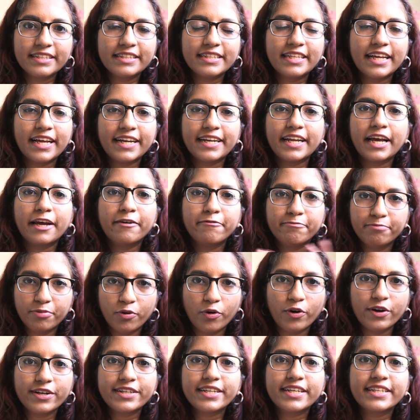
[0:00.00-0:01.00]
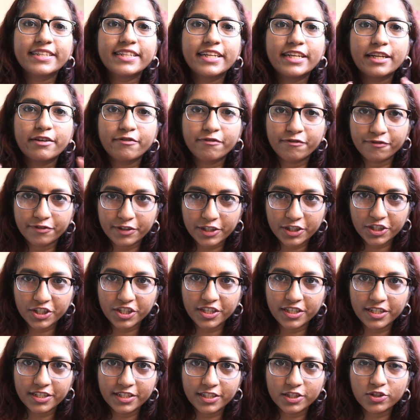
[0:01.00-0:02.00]
that I've bought and that I've
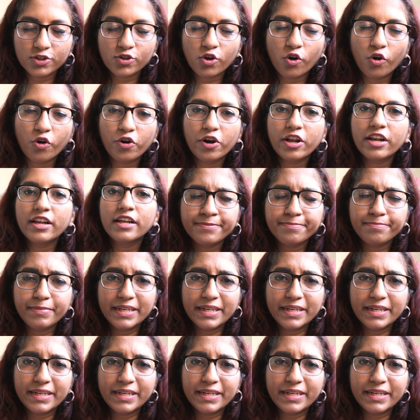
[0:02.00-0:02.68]
featured in this haul